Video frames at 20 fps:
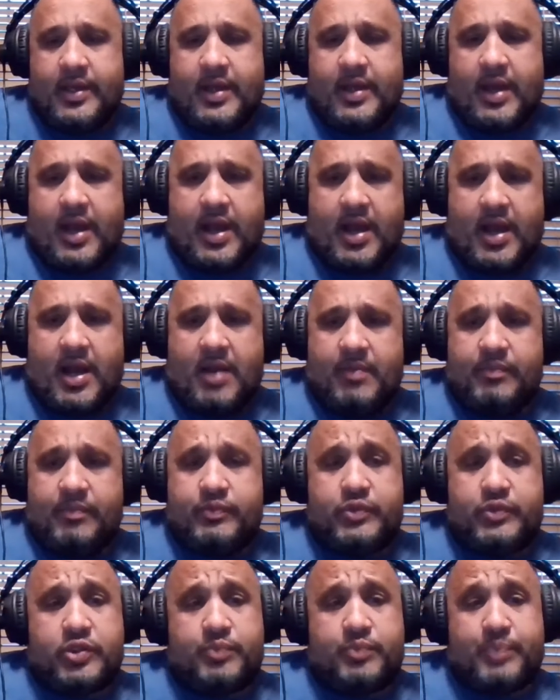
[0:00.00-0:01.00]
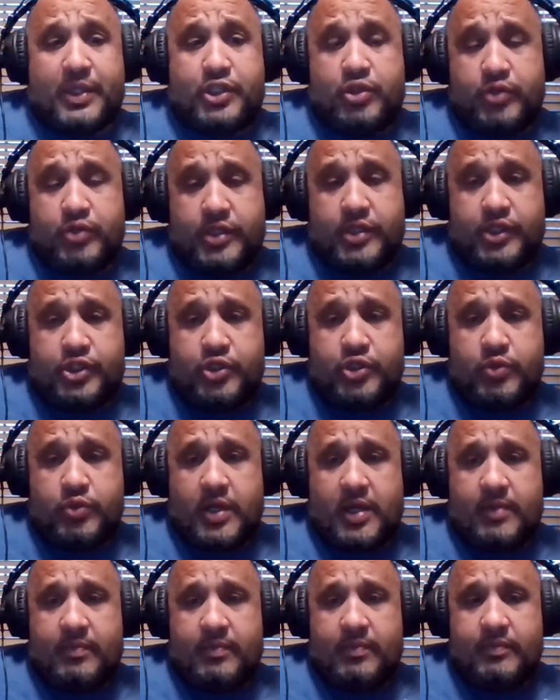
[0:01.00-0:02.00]
Yeah. But
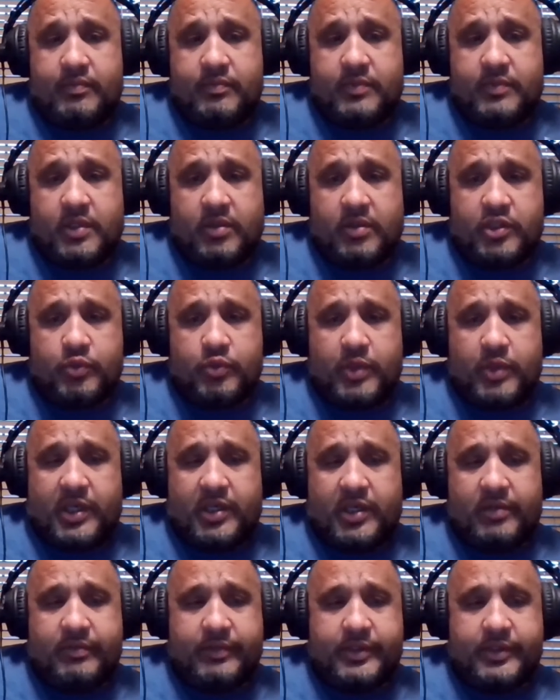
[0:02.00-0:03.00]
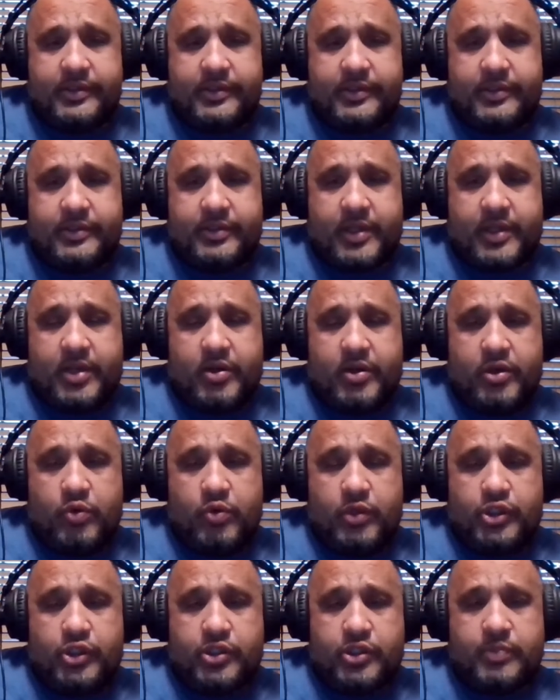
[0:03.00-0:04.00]
this weekend was, I know you
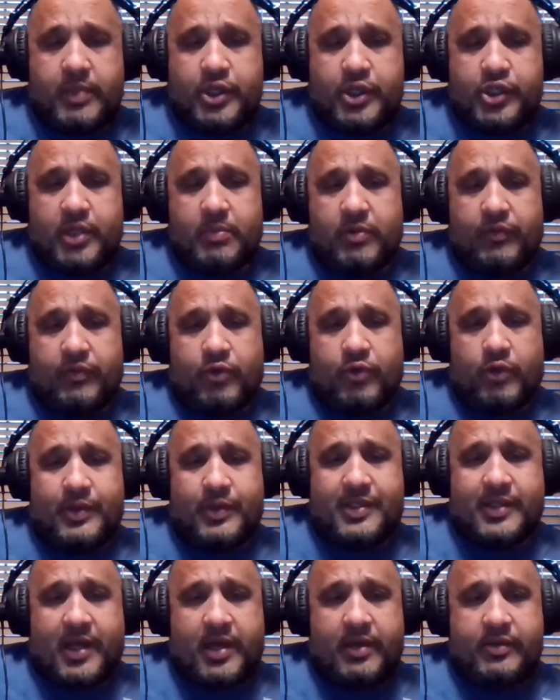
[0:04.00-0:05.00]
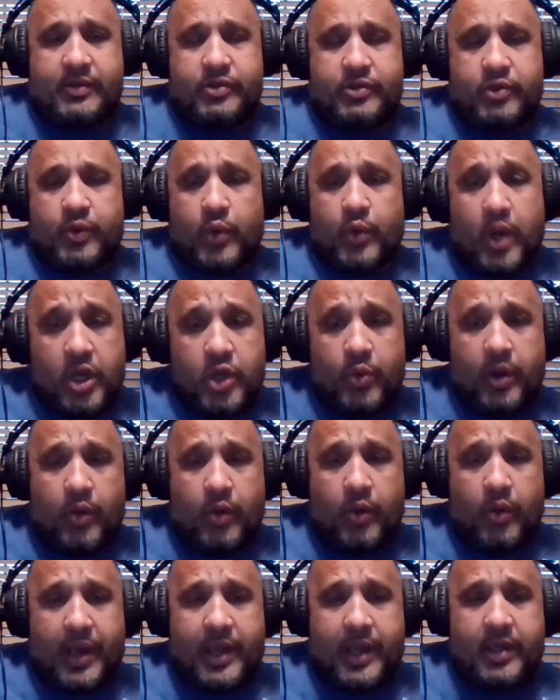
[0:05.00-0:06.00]
were just mentioning before we started, you went
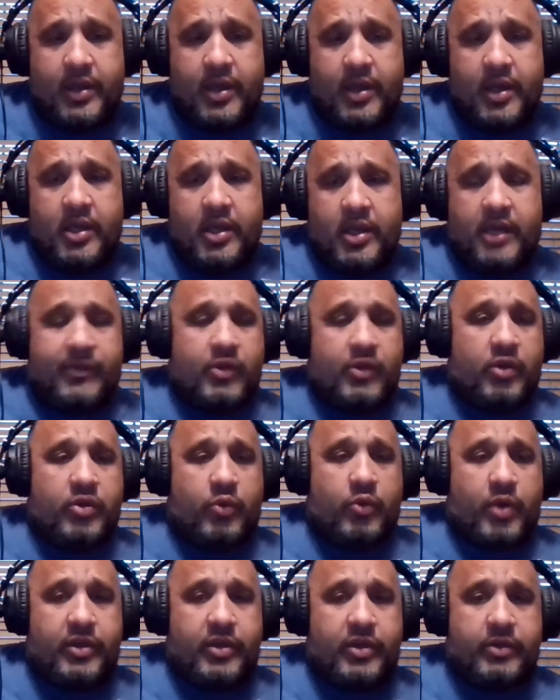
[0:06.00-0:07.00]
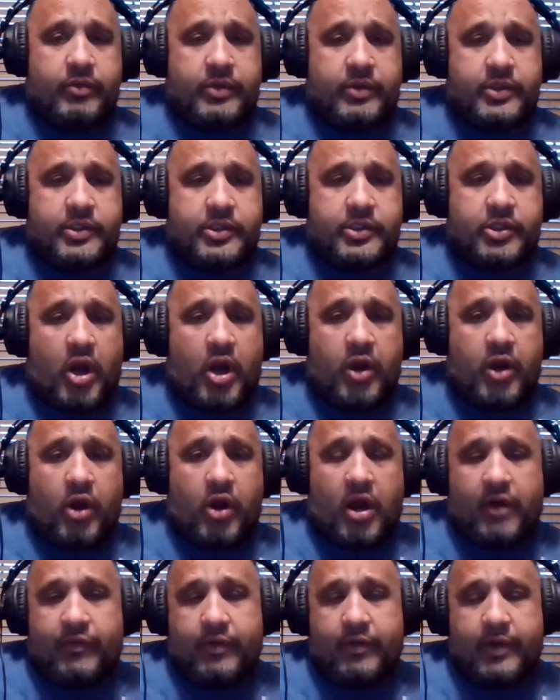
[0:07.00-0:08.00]
away, even though the weather was god
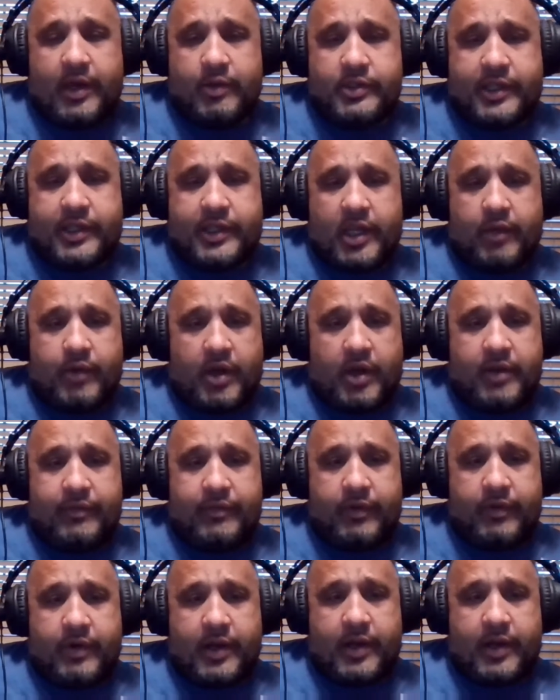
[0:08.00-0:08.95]
awful and I was getting ready for